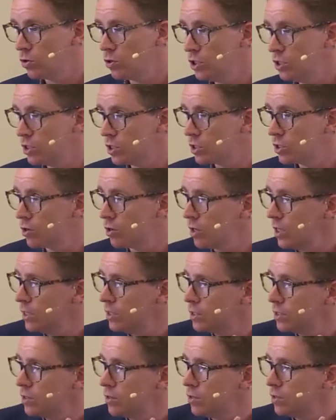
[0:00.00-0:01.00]
Lord Jesus
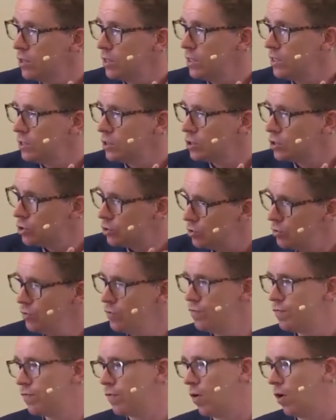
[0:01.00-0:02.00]
Christ, he
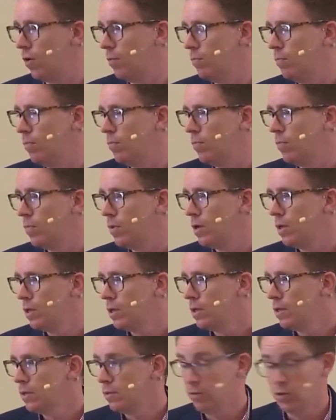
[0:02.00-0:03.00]
stood firm.
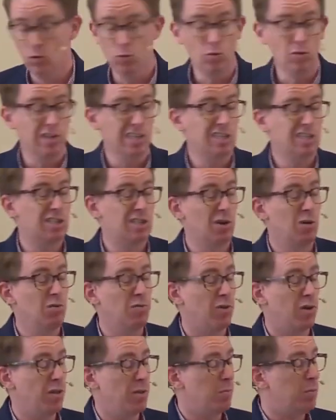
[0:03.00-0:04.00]
The only
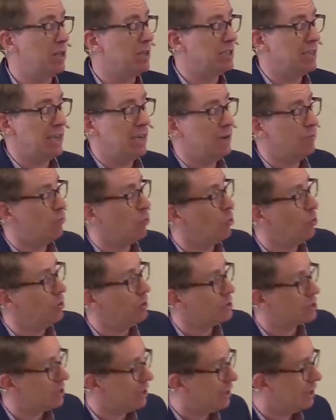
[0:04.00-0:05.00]
silver that played any role
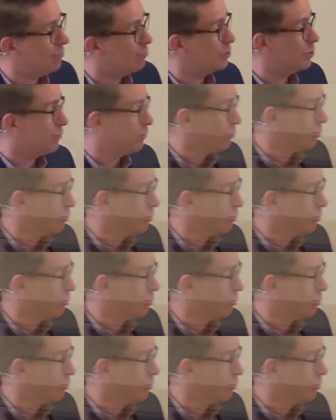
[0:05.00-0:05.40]
in his life was,